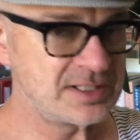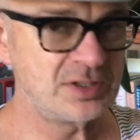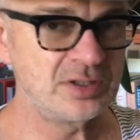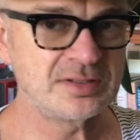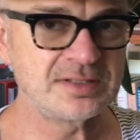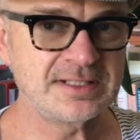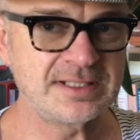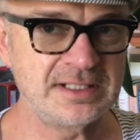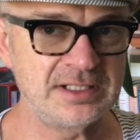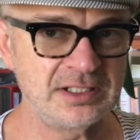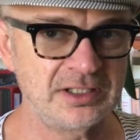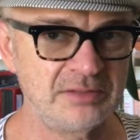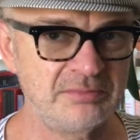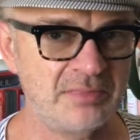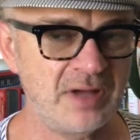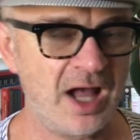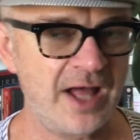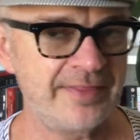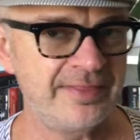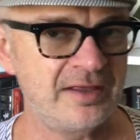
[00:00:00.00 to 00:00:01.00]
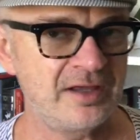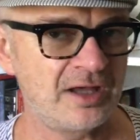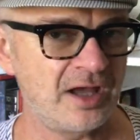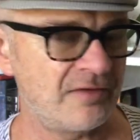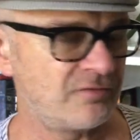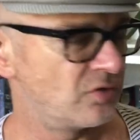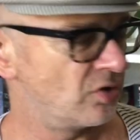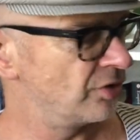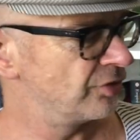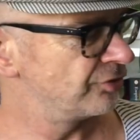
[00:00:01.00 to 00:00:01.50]
an Oncidium. I think
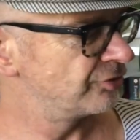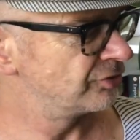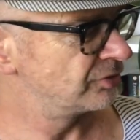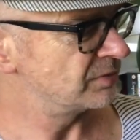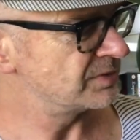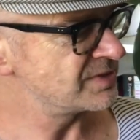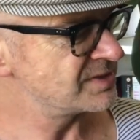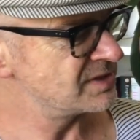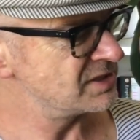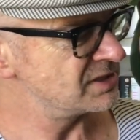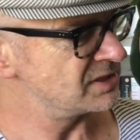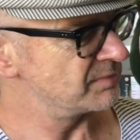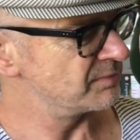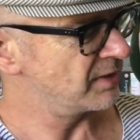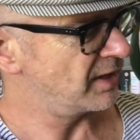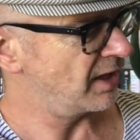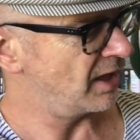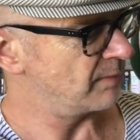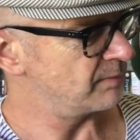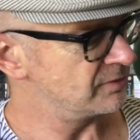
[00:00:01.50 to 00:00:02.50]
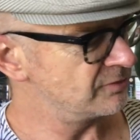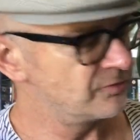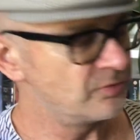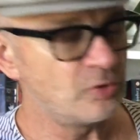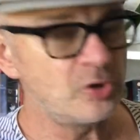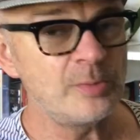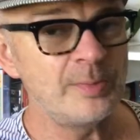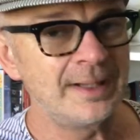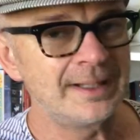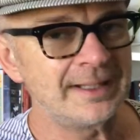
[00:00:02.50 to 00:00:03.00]
I've gone through Oncidium care
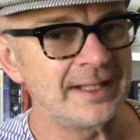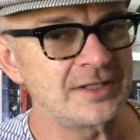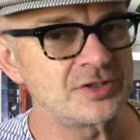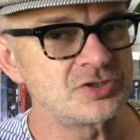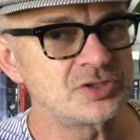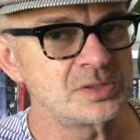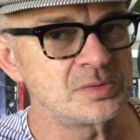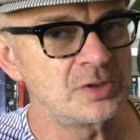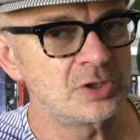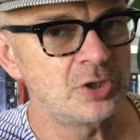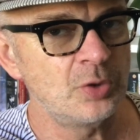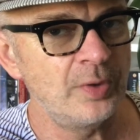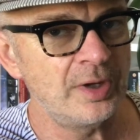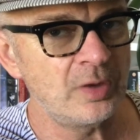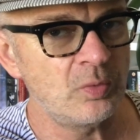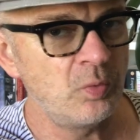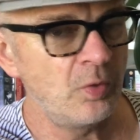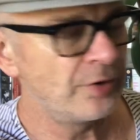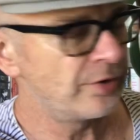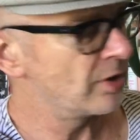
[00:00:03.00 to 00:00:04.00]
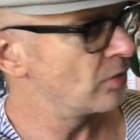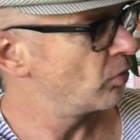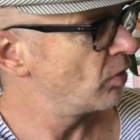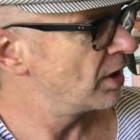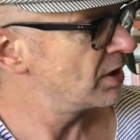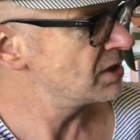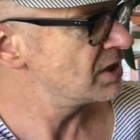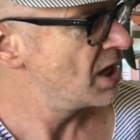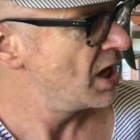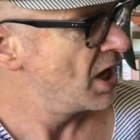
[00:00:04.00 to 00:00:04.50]
before, but let's do a quick
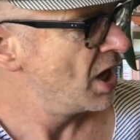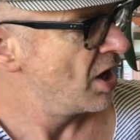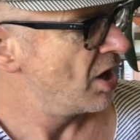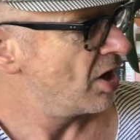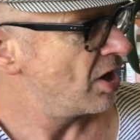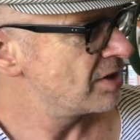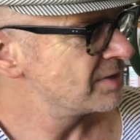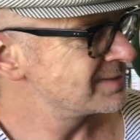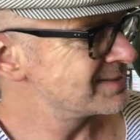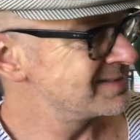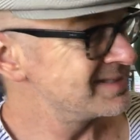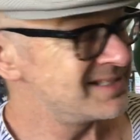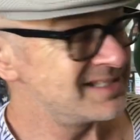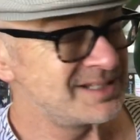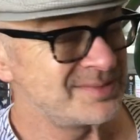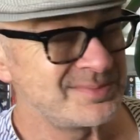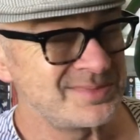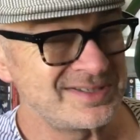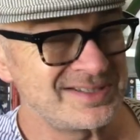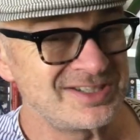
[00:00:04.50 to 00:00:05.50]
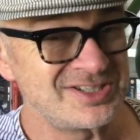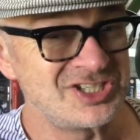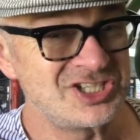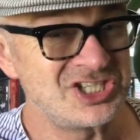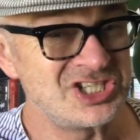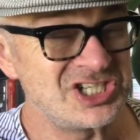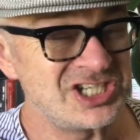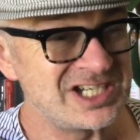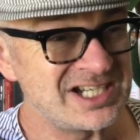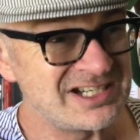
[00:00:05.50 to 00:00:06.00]
101. Oncidiums are
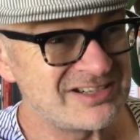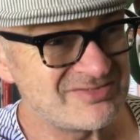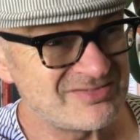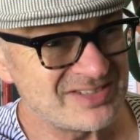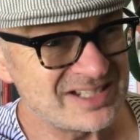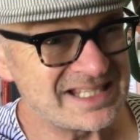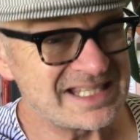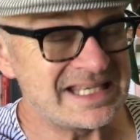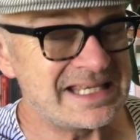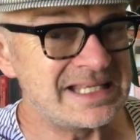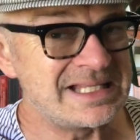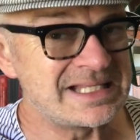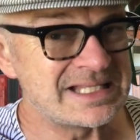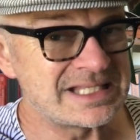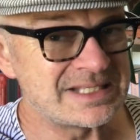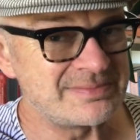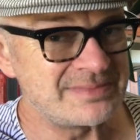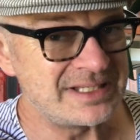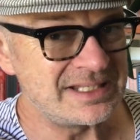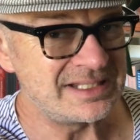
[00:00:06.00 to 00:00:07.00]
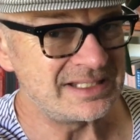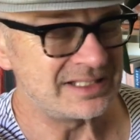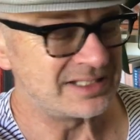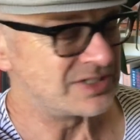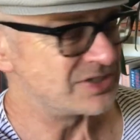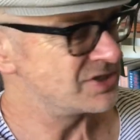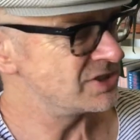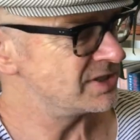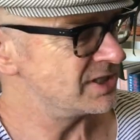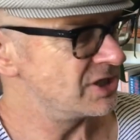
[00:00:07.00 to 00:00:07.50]
generally
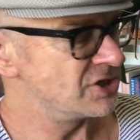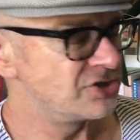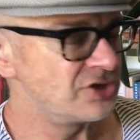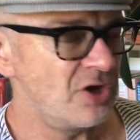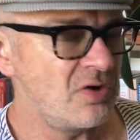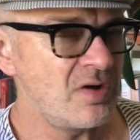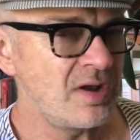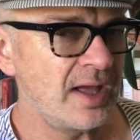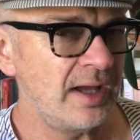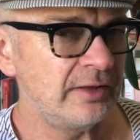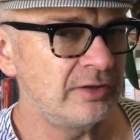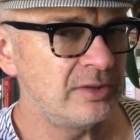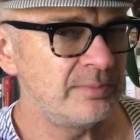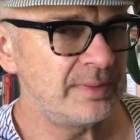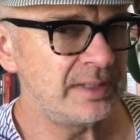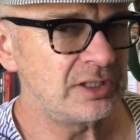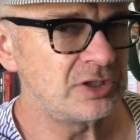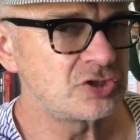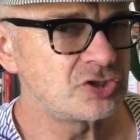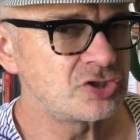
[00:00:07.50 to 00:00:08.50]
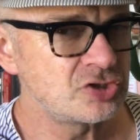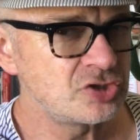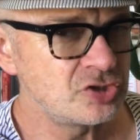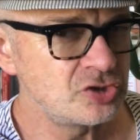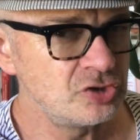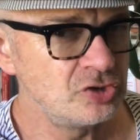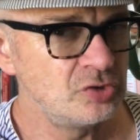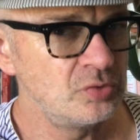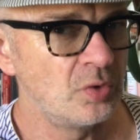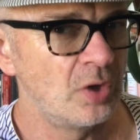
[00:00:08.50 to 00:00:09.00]
intermediate, so they don't like to be
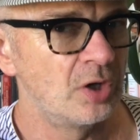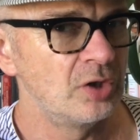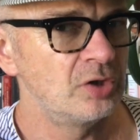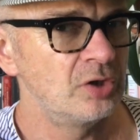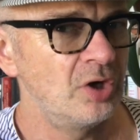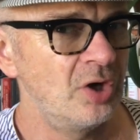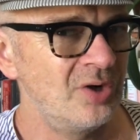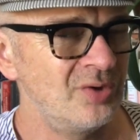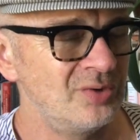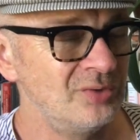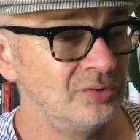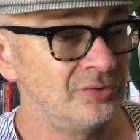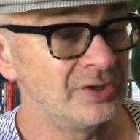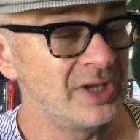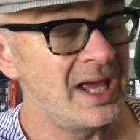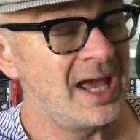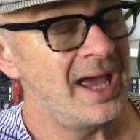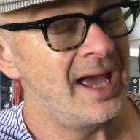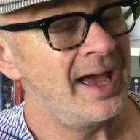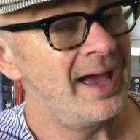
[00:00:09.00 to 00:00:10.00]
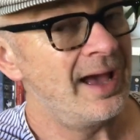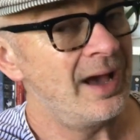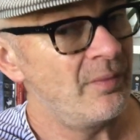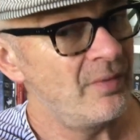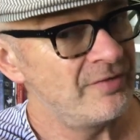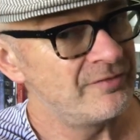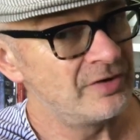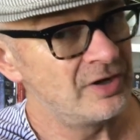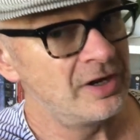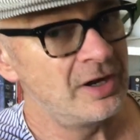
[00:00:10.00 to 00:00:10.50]
too cold.
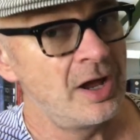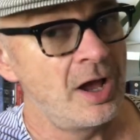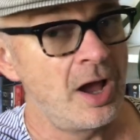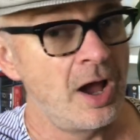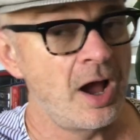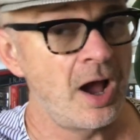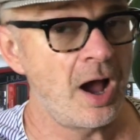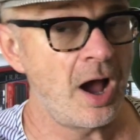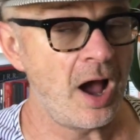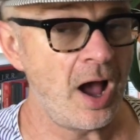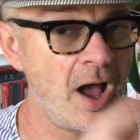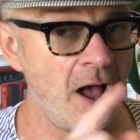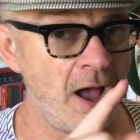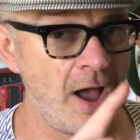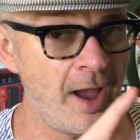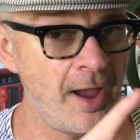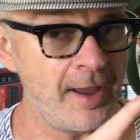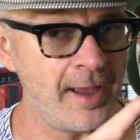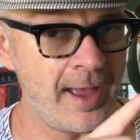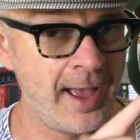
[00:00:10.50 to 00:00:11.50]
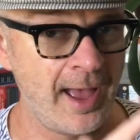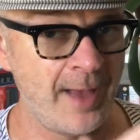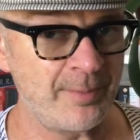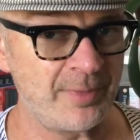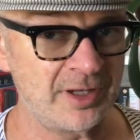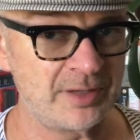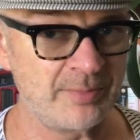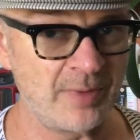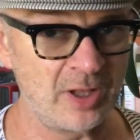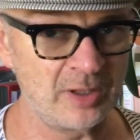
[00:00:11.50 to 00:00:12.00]
However, I am
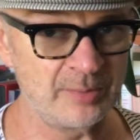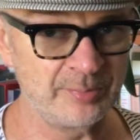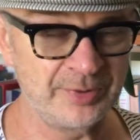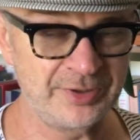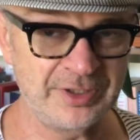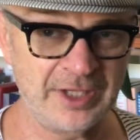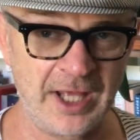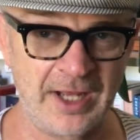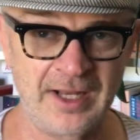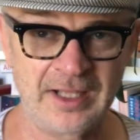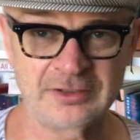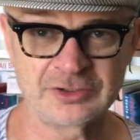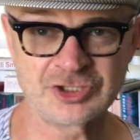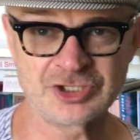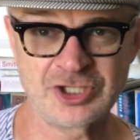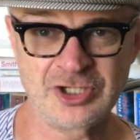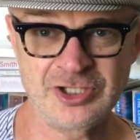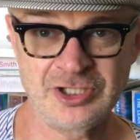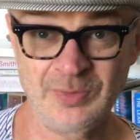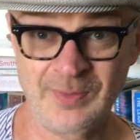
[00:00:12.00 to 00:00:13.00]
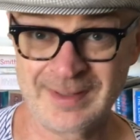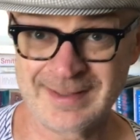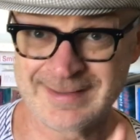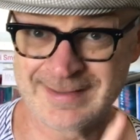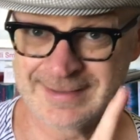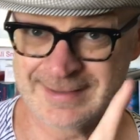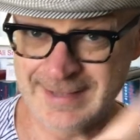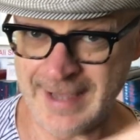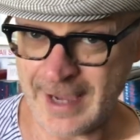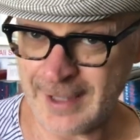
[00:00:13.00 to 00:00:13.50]
in Melbourne, and I'll show you
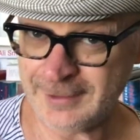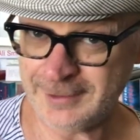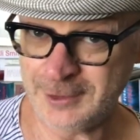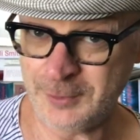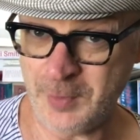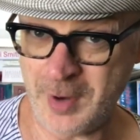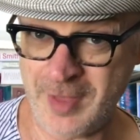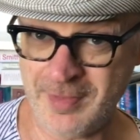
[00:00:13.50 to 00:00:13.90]
exactly where